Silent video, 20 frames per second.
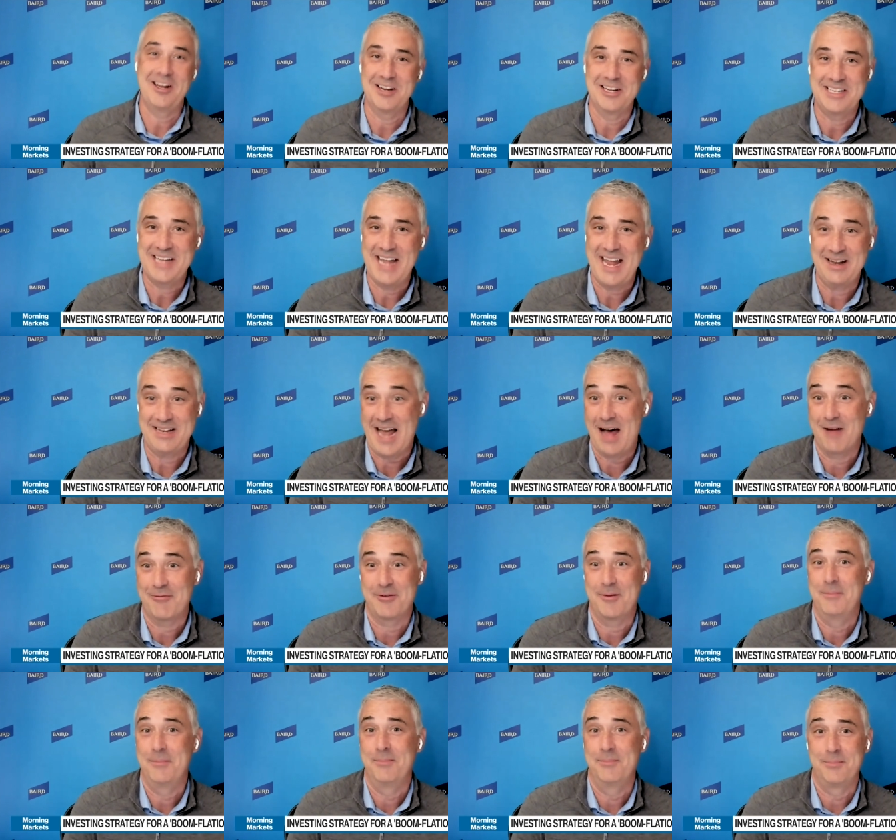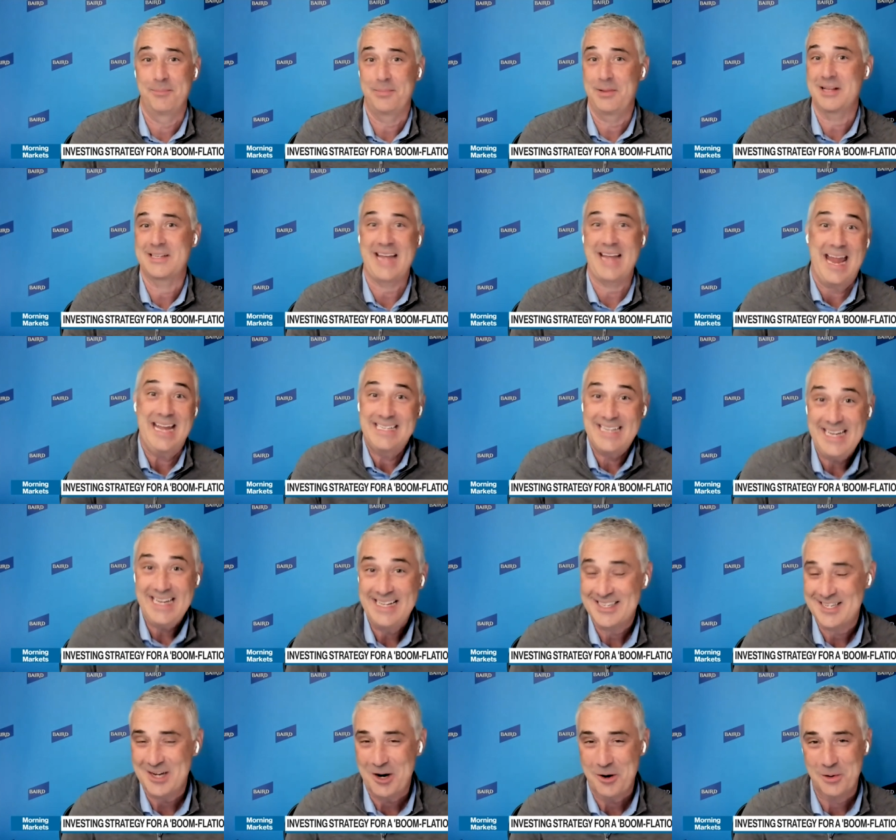to date, down from plus
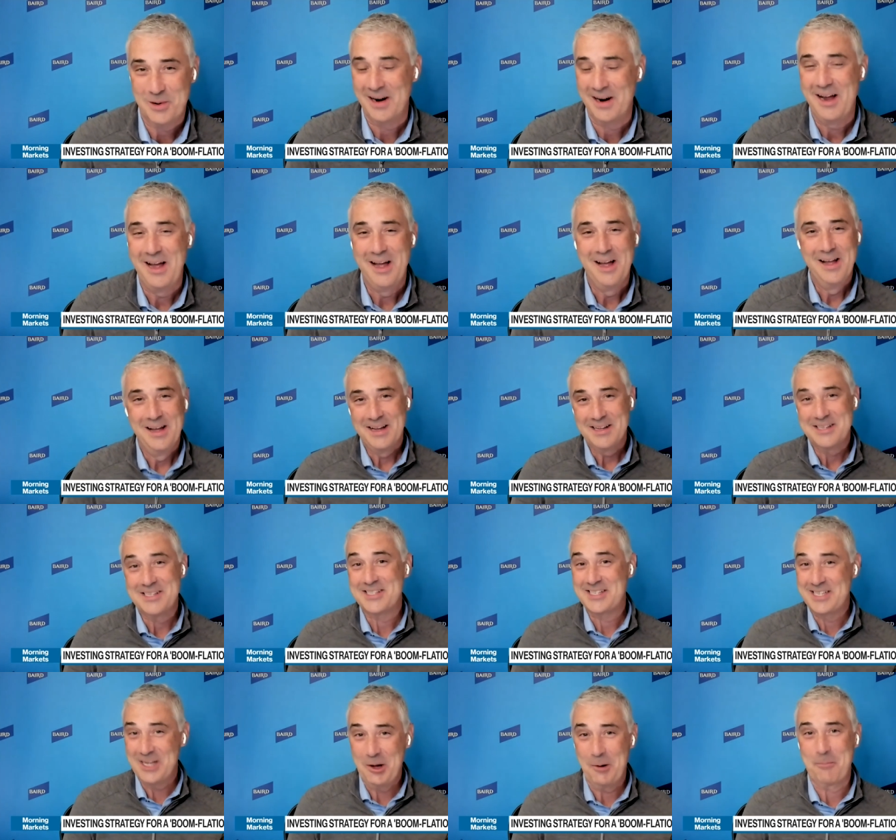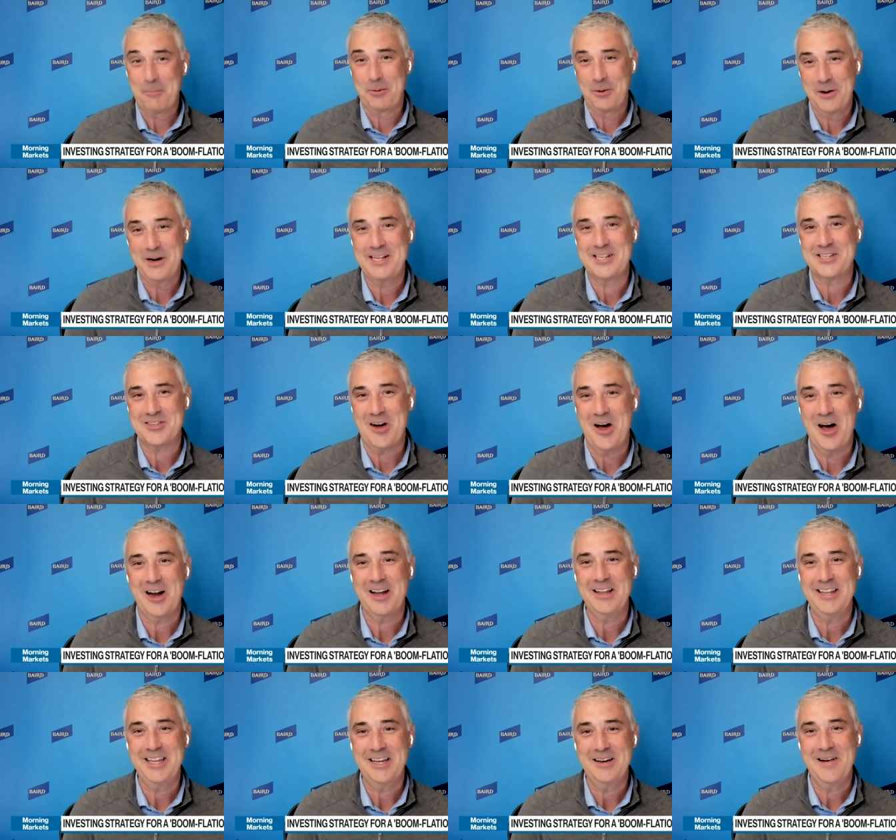18. So we're still pretty strong
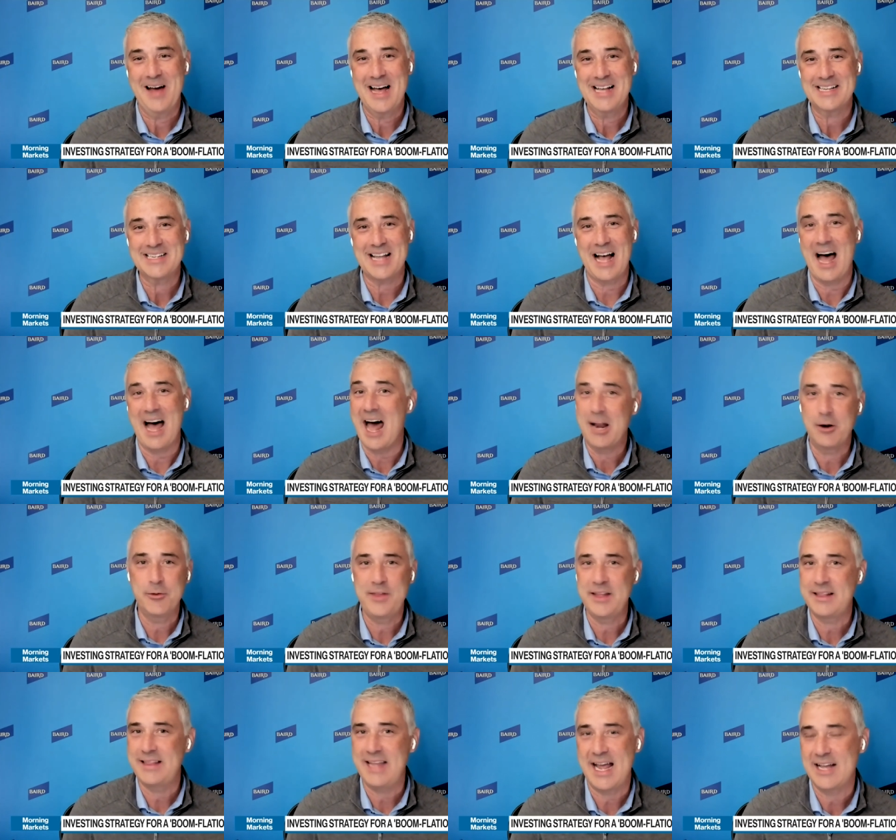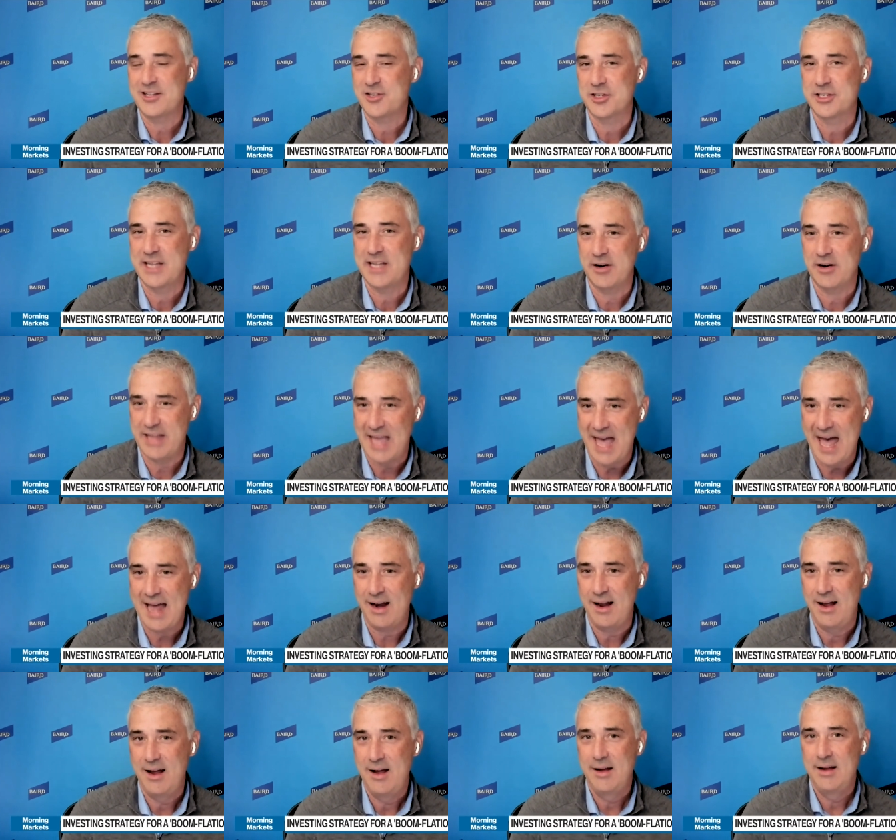in the U.S. I don't think the answer is there
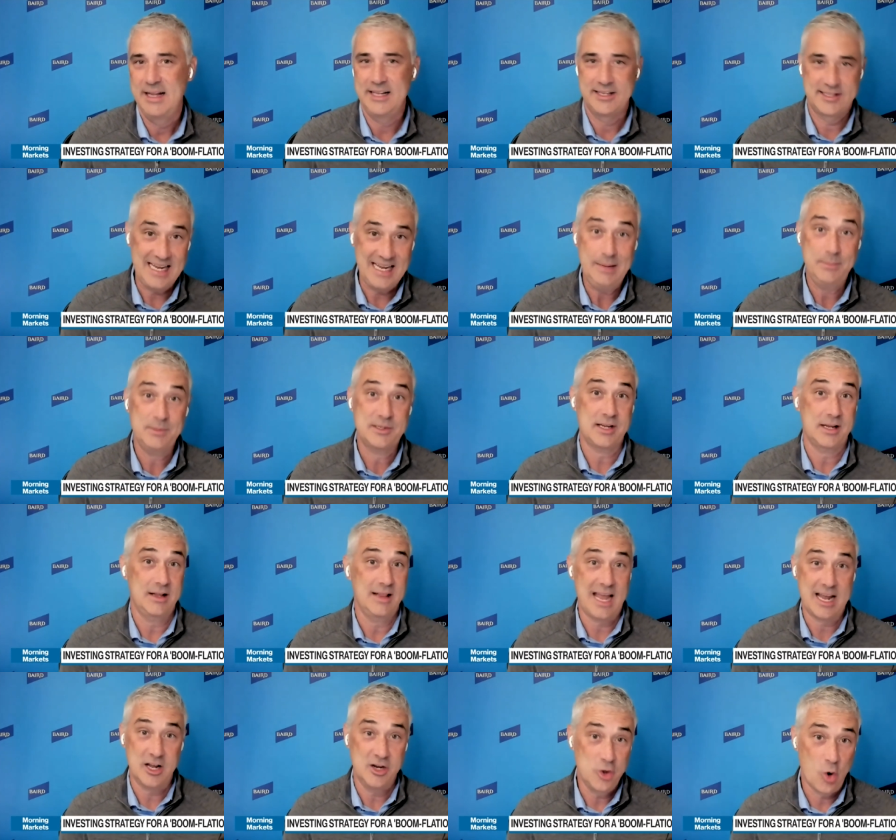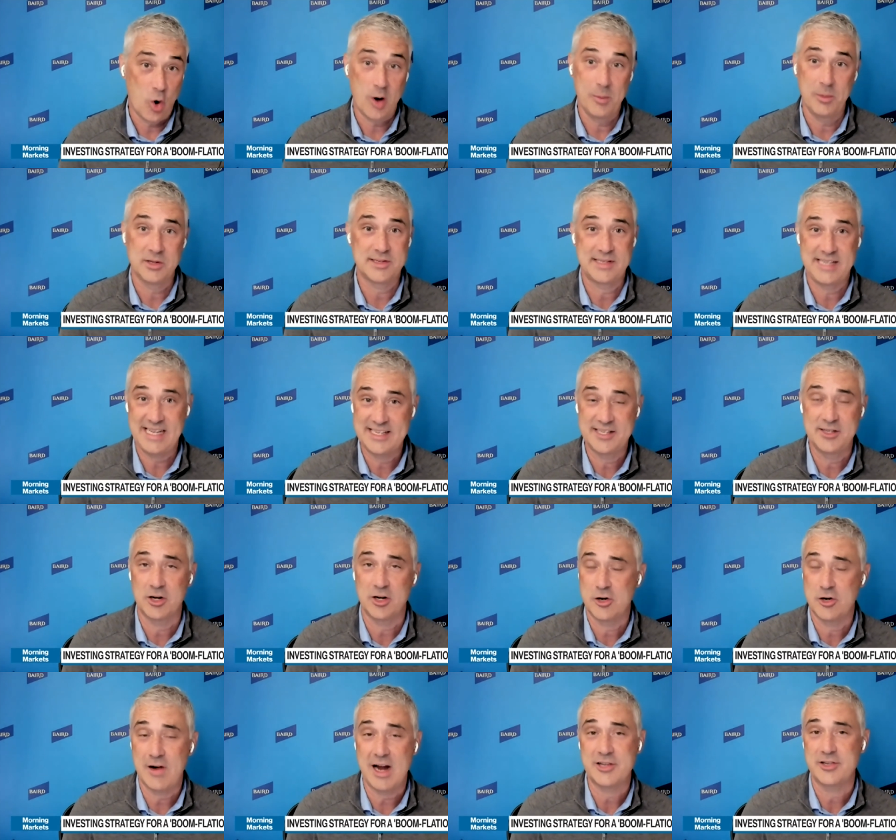yet. It seems like a normal seasonal
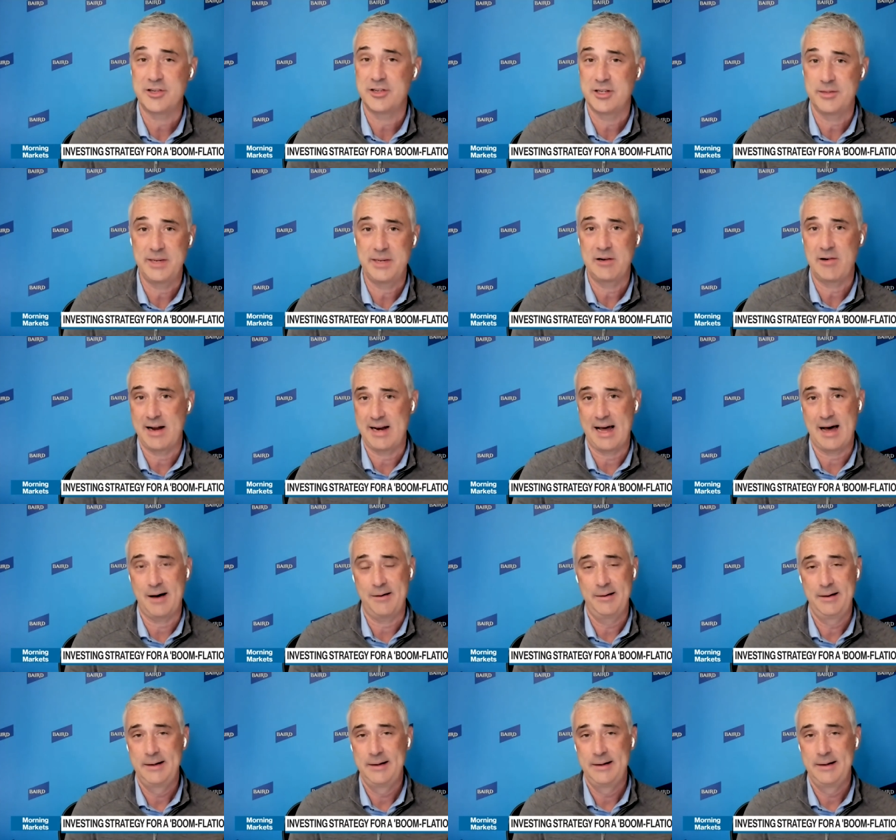correction to me right now.